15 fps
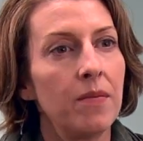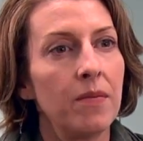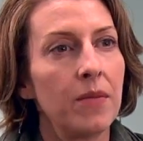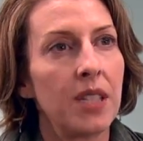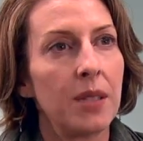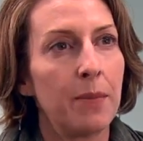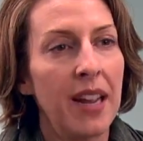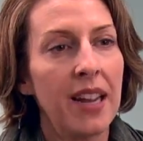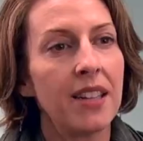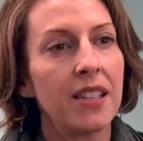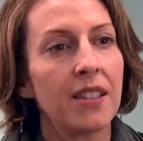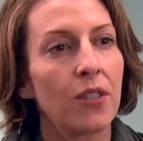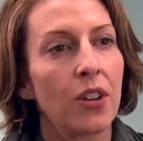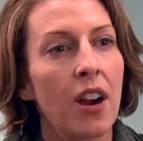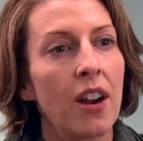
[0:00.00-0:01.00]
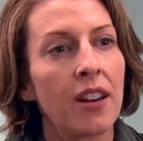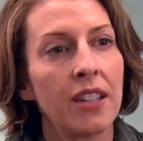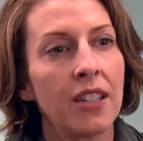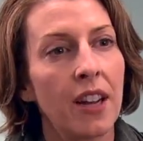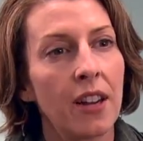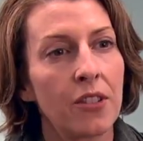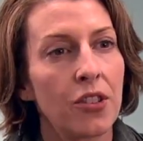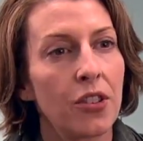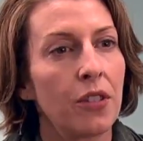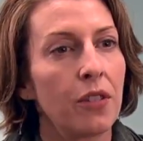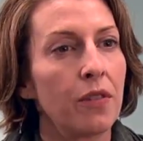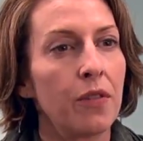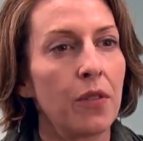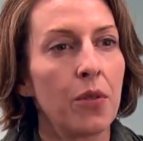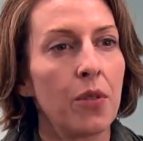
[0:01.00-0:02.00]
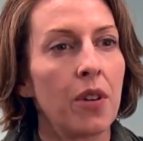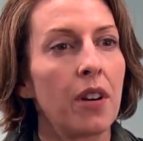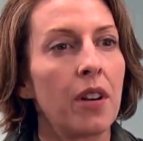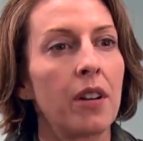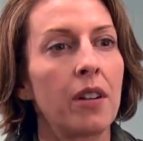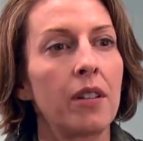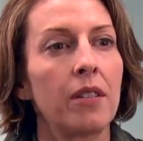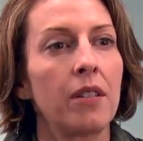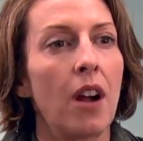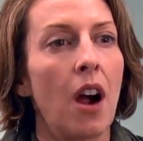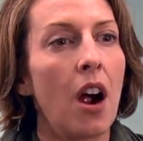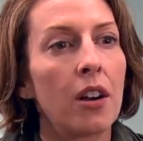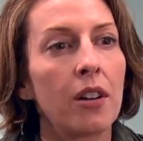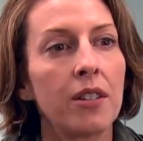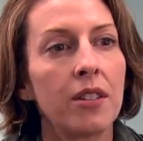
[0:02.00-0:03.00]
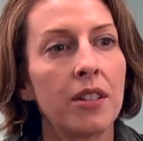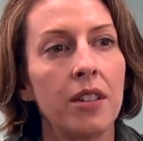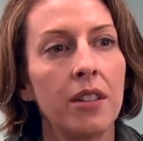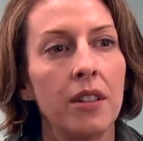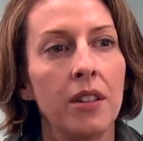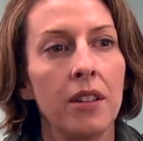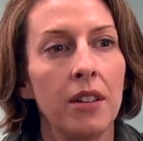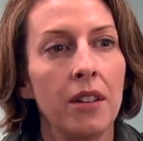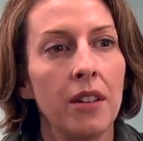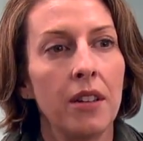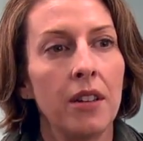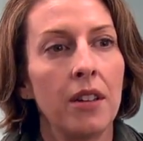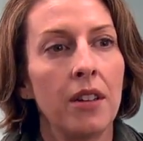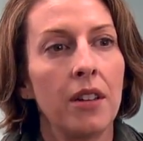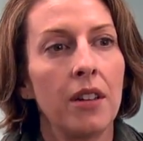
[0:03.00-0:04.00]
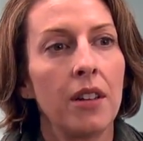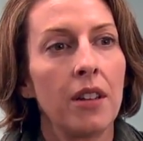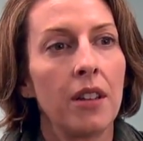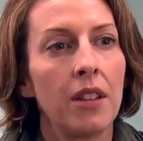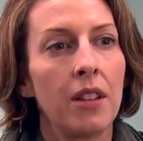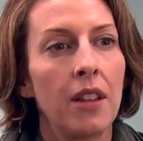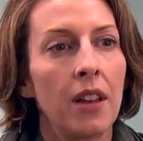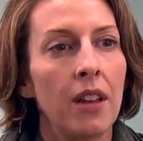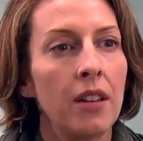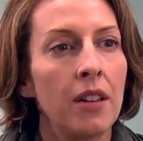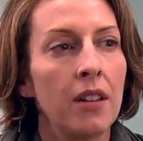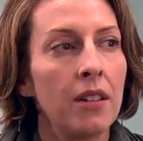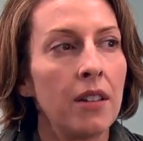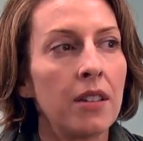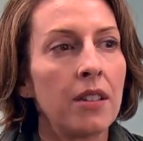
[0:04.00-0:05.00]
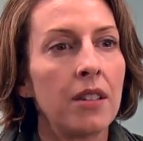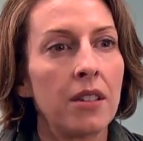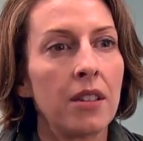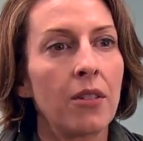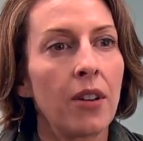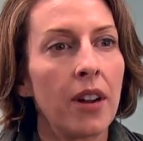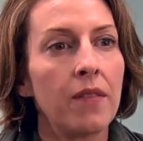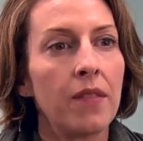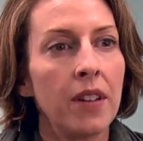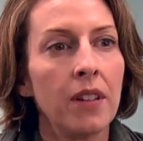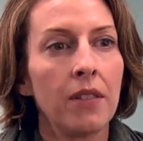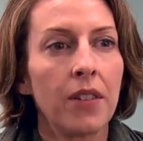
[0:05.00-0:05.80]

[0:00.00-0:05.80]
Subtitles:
space, for architecture, for art, then this is a great field